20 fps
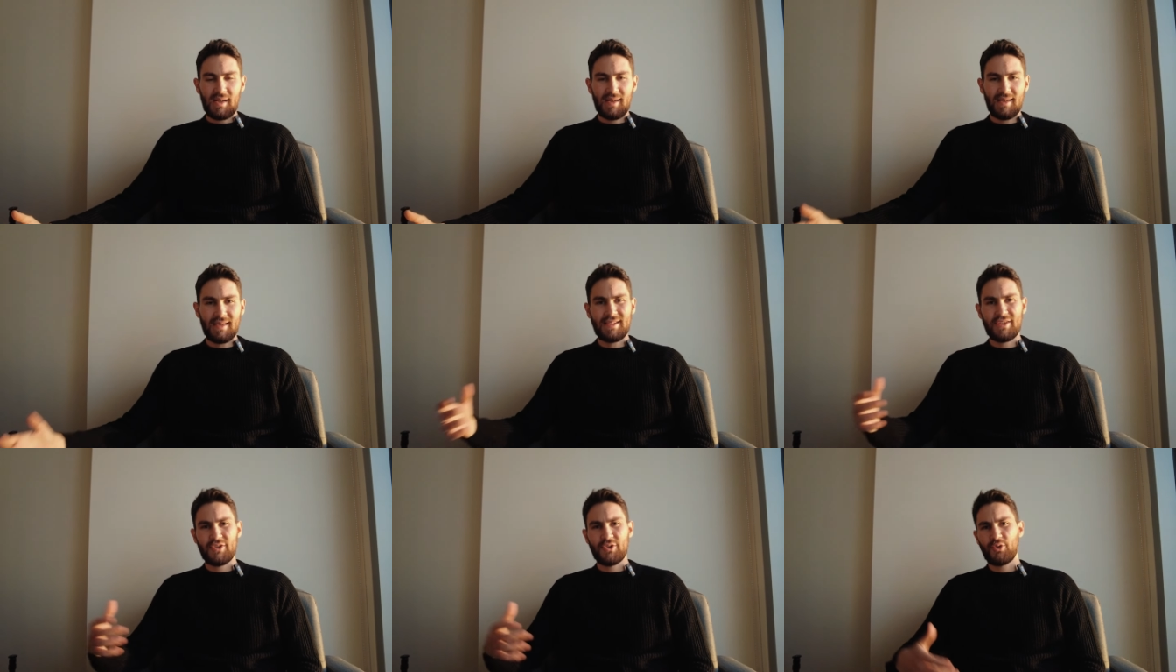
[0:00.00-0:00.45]

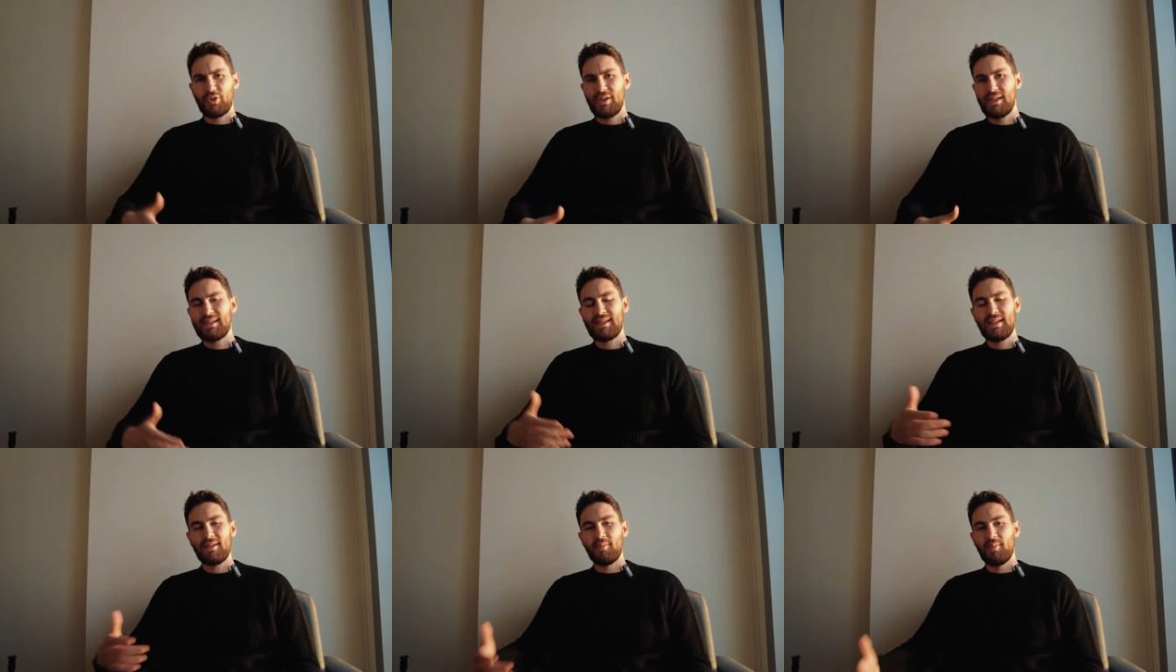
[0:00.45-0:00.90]
is
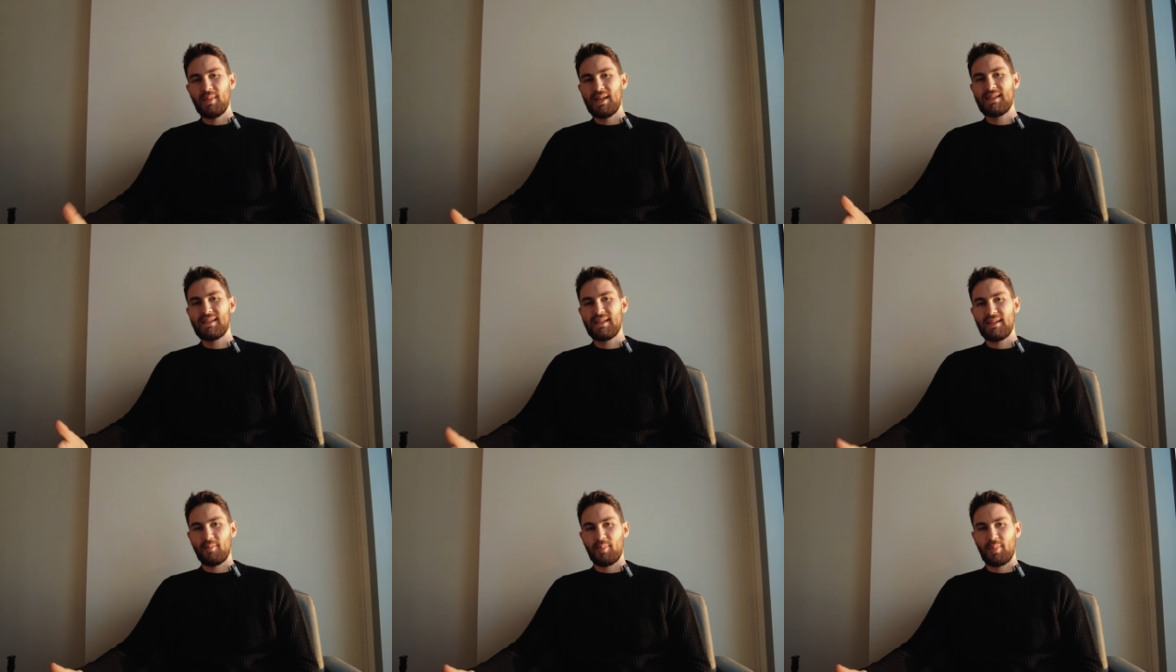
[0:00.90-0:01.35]
treating
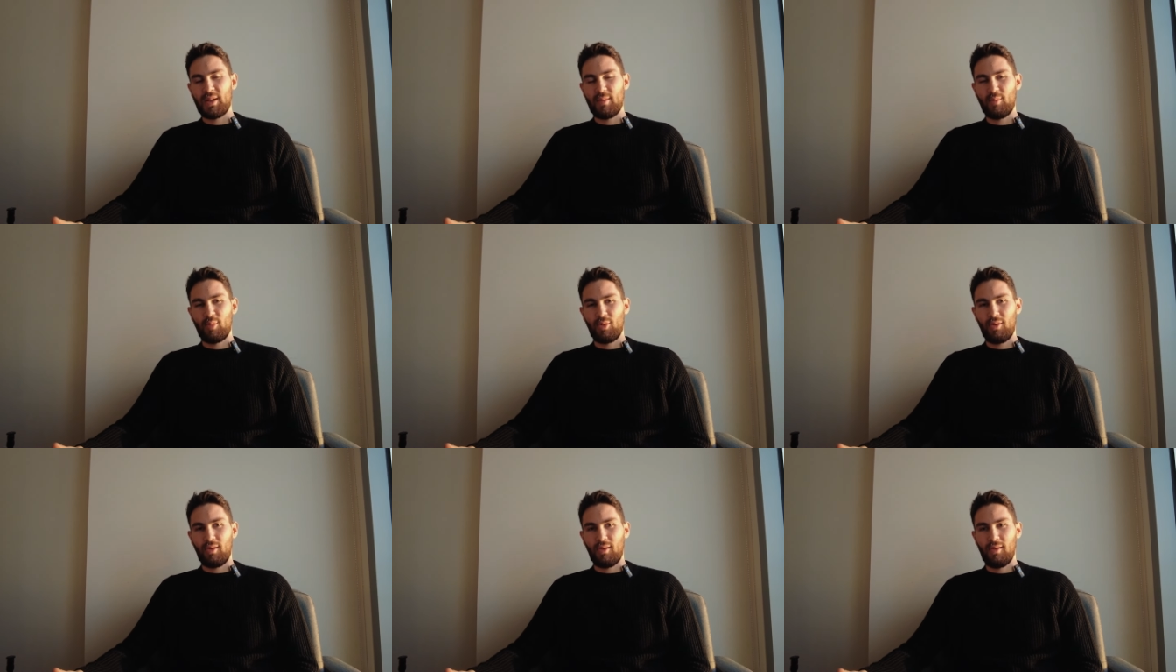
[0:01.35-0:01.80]
meeting
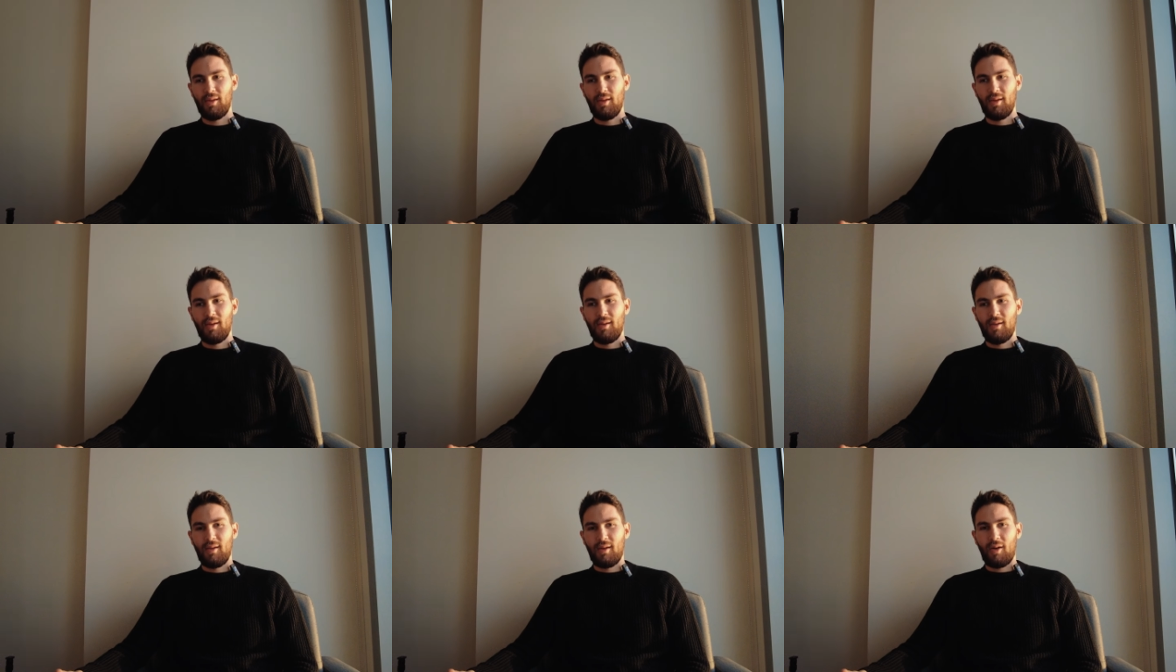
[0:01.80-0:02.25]
people
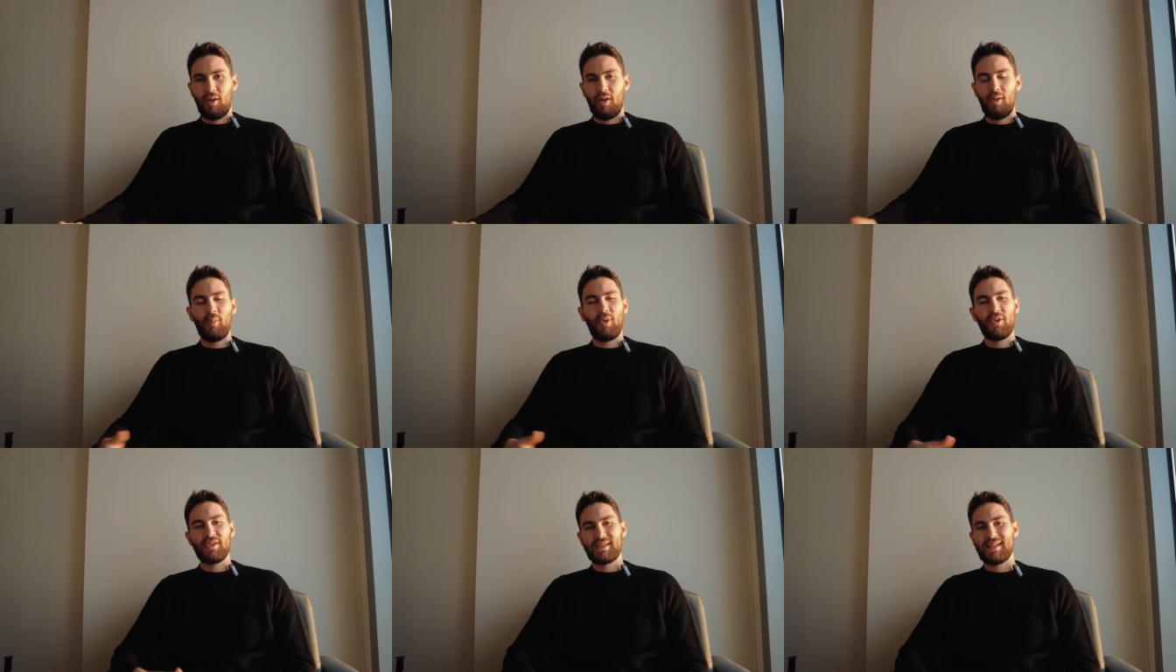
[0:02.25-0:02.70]

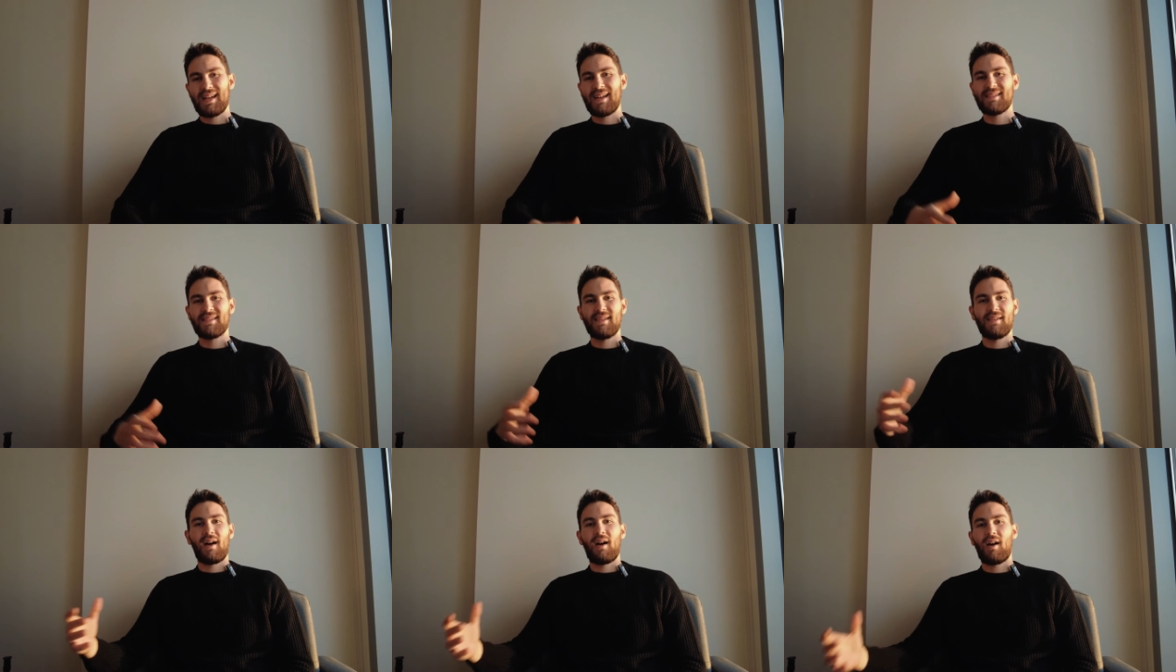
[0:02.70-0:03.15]
almost
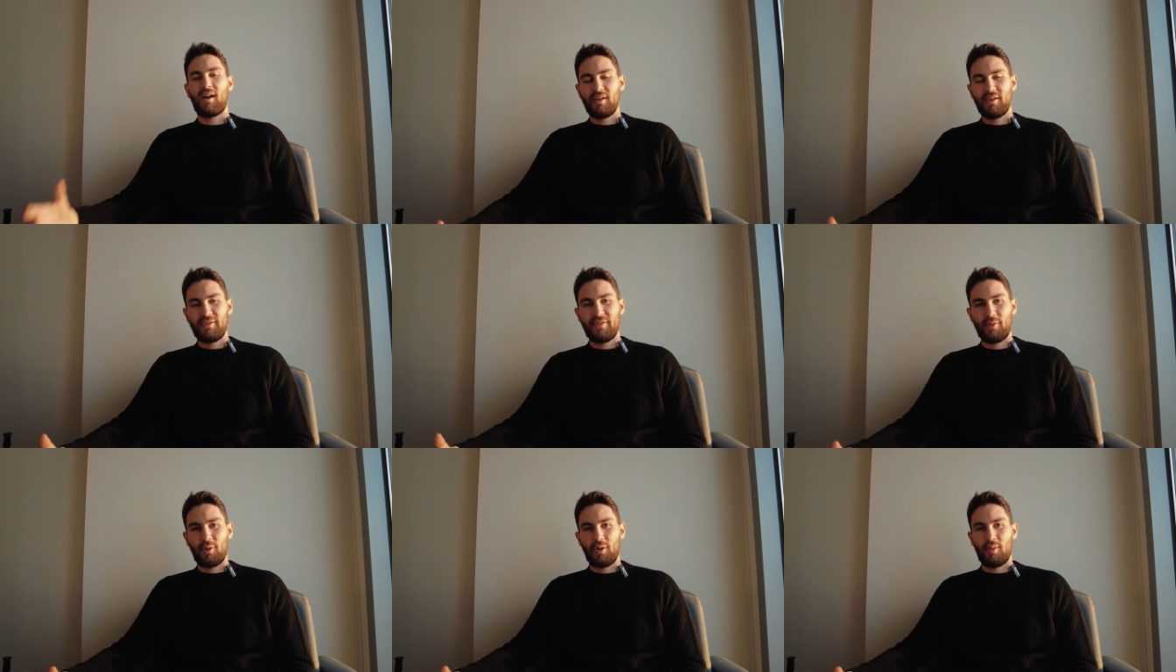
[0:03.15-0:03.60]
as an
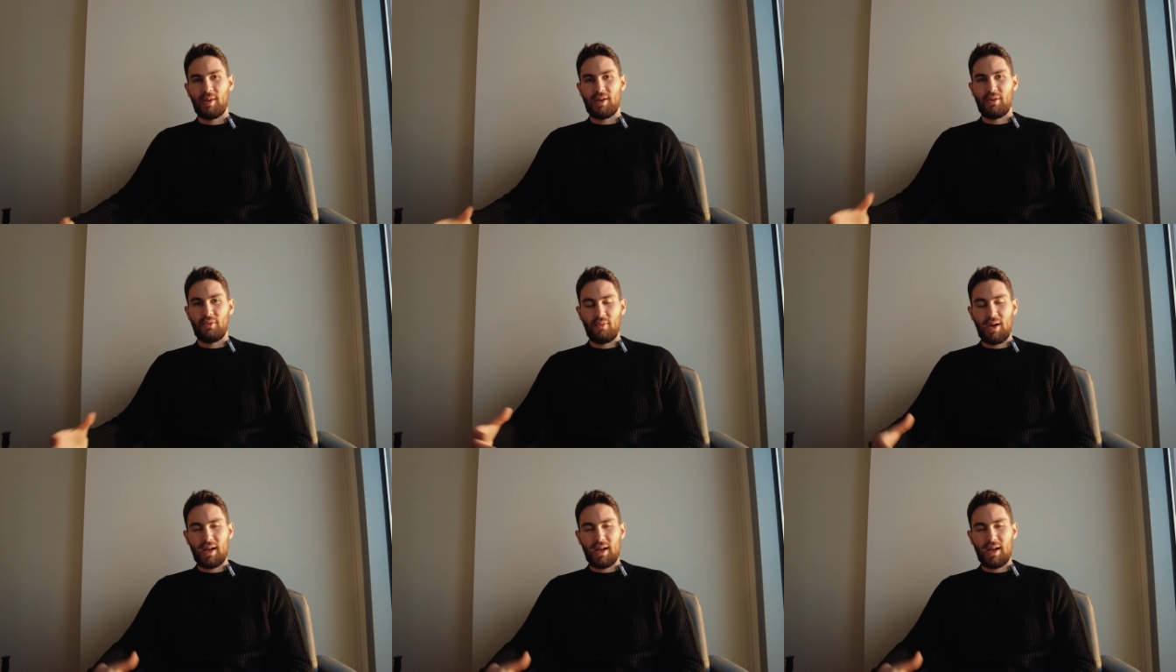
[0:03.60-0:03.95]
art form and